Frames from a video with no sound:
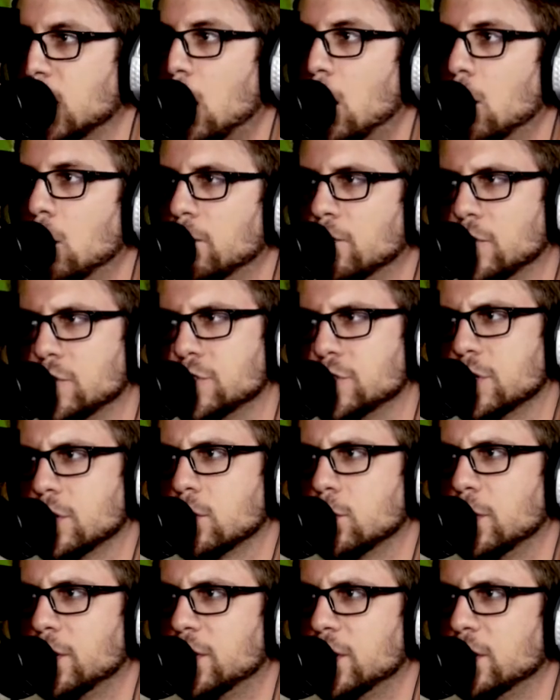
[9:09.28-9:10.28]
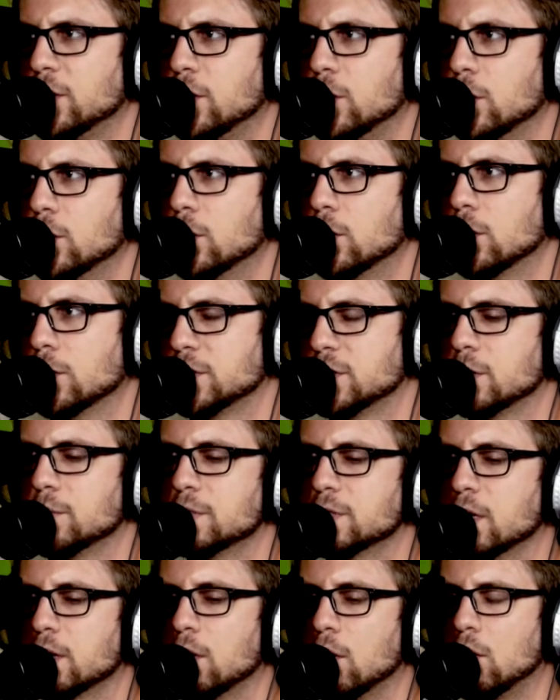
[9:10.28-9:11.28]
Oh, for sure. Within Google,
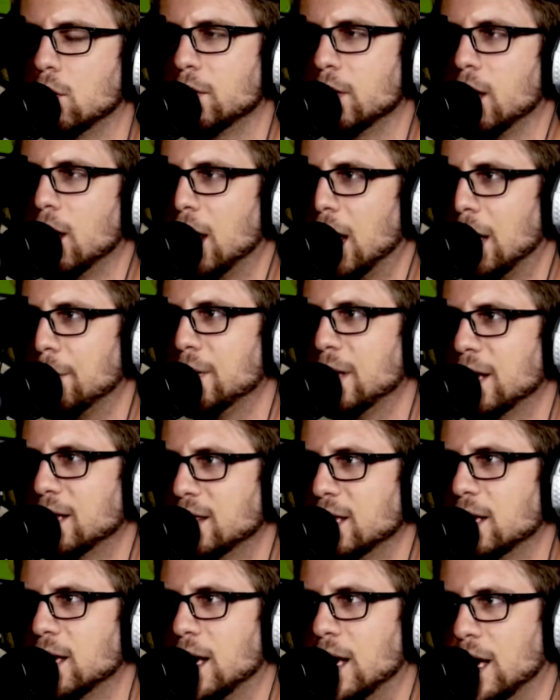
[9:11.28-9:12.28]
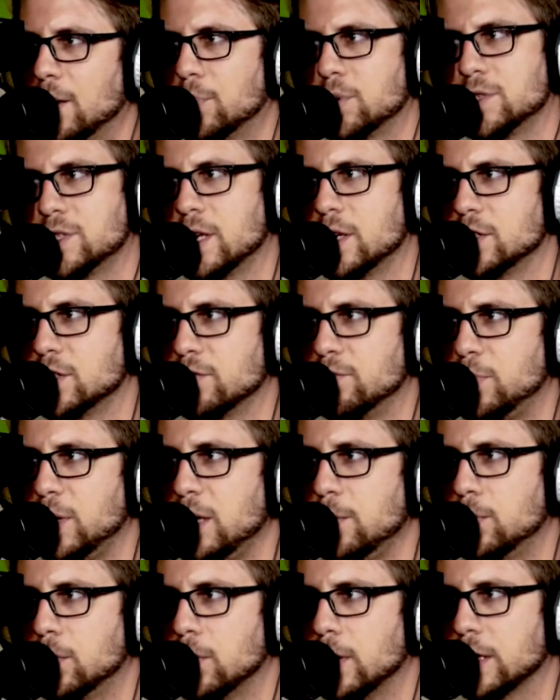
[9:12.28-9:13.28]
someone's going to, I think a high percentage of
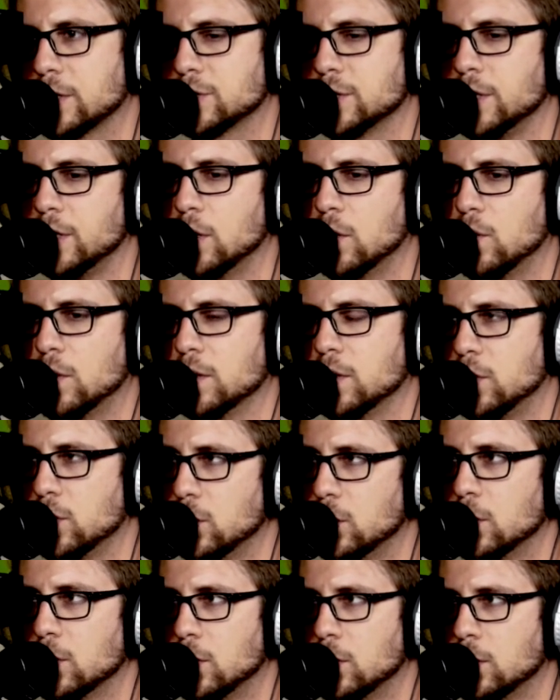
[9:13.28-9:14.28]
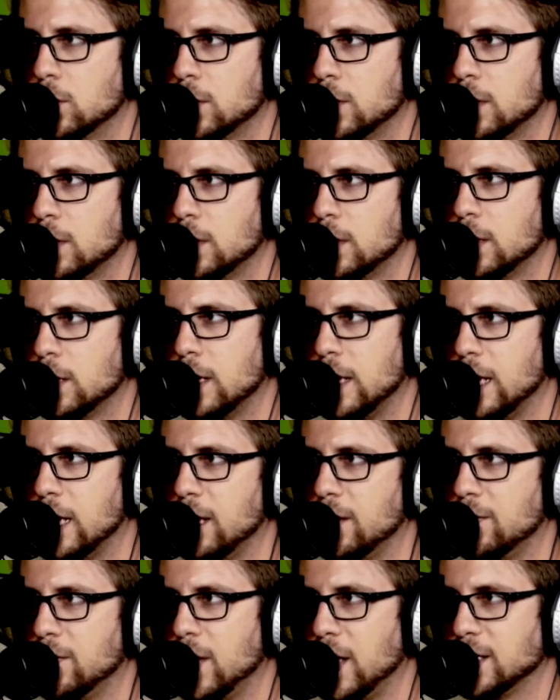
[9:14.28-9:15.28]
people actually go on Google
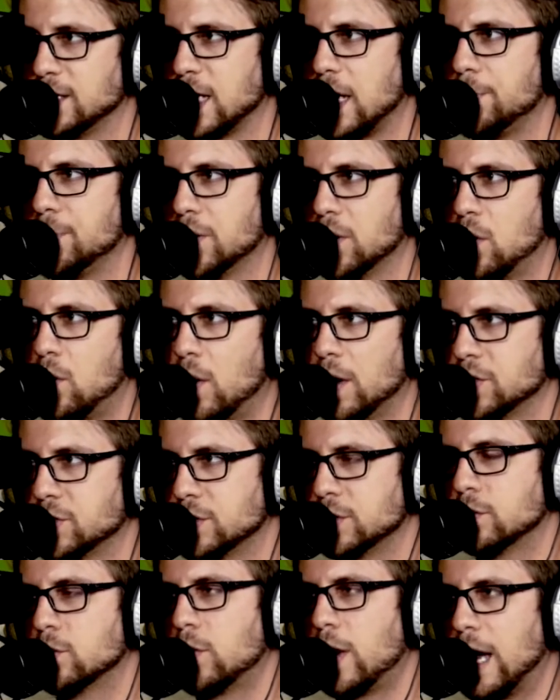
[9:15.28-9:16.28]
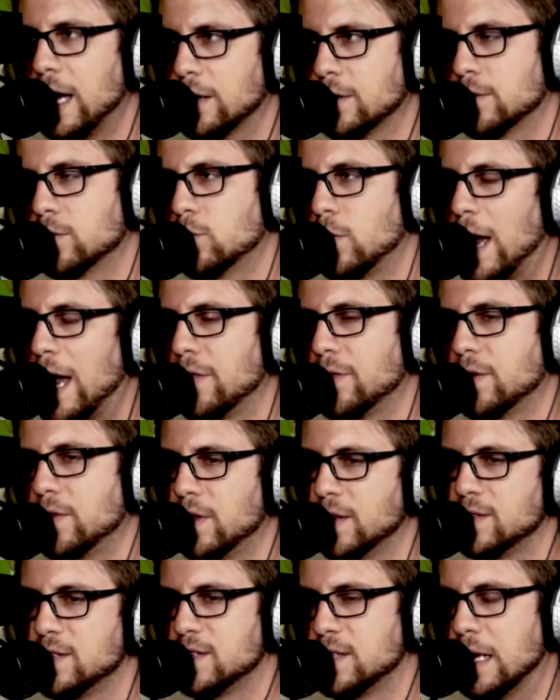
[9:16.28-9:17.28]
and they type in a question rather
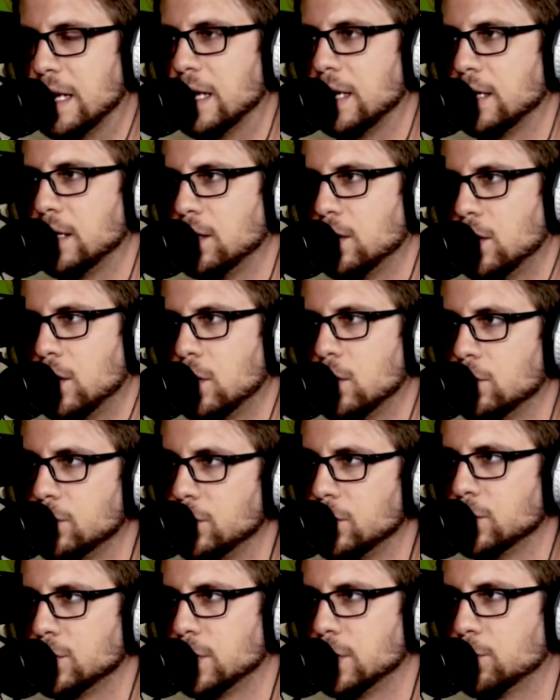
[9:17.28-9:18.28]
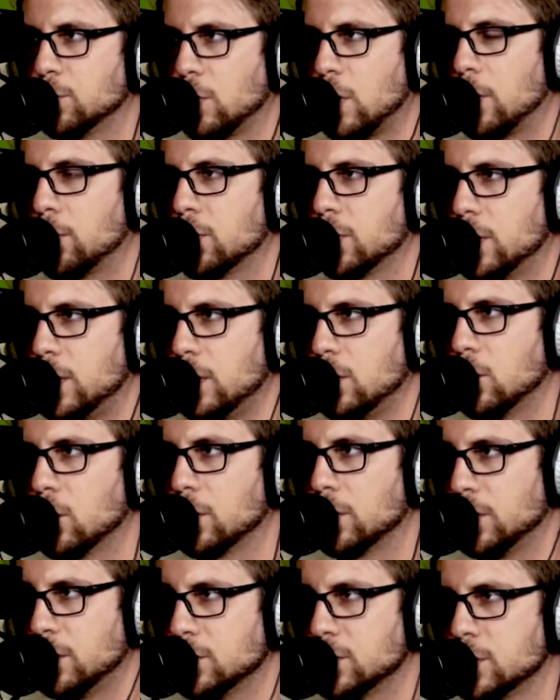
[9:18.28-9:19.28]
than saying, using proper
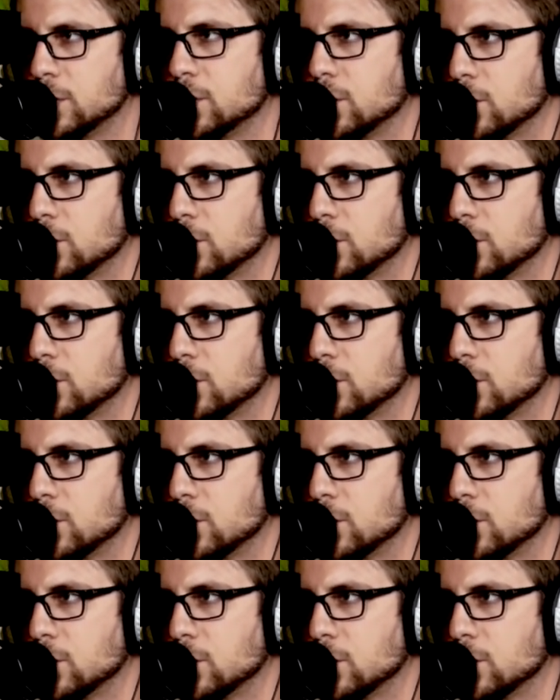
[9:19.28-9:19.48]
keyword usage